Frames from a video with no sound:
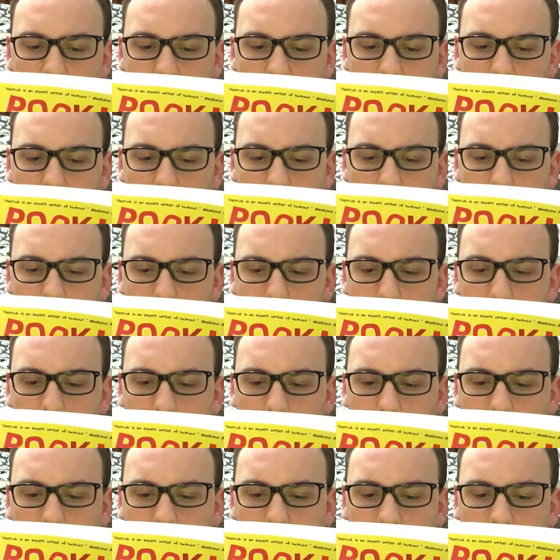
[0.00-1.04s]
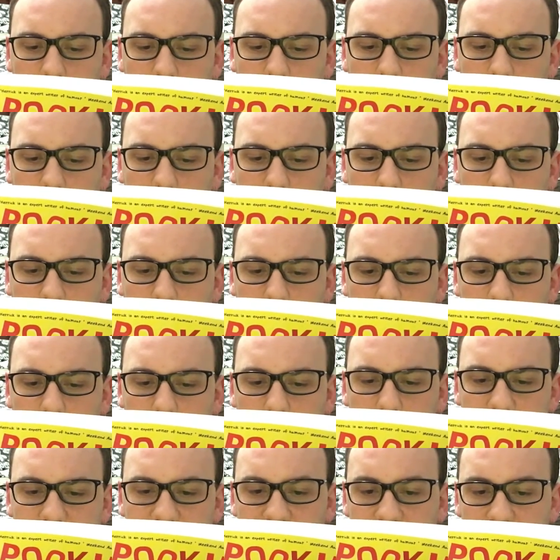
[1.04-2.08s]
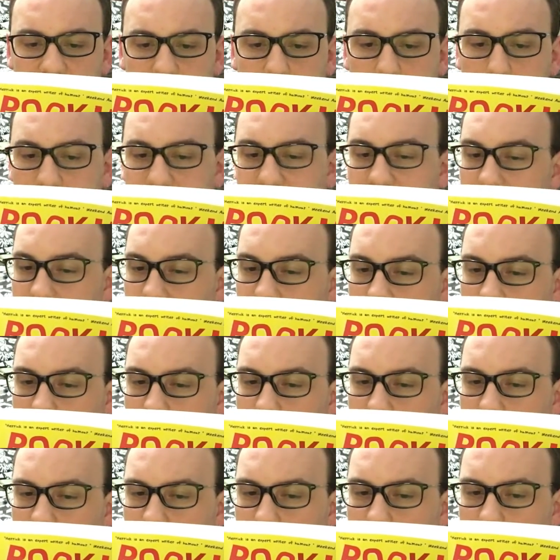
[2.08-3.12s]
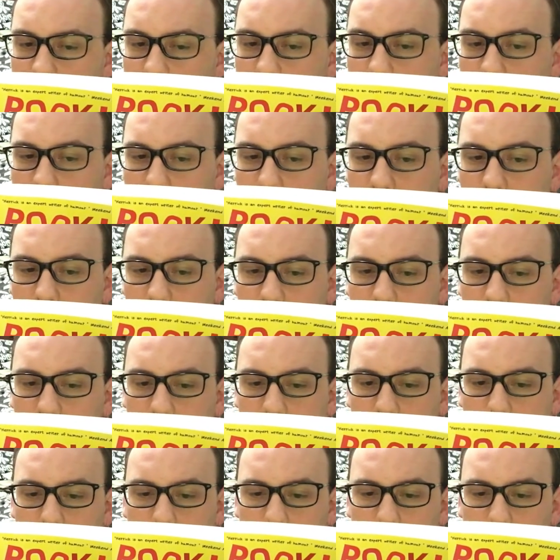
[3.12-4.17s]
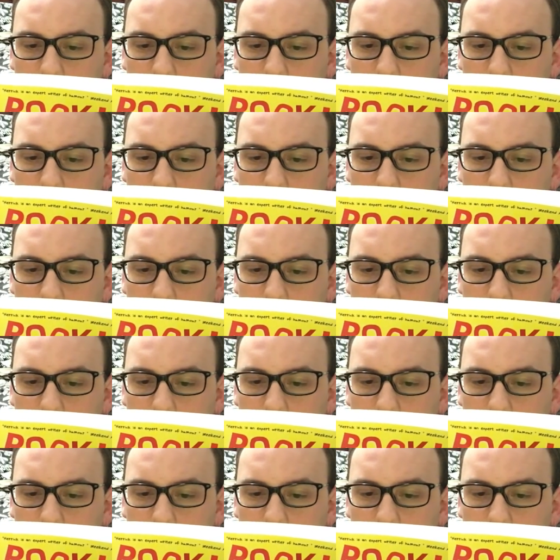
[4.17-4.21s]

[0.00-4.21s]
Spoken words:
and what they obsess over. I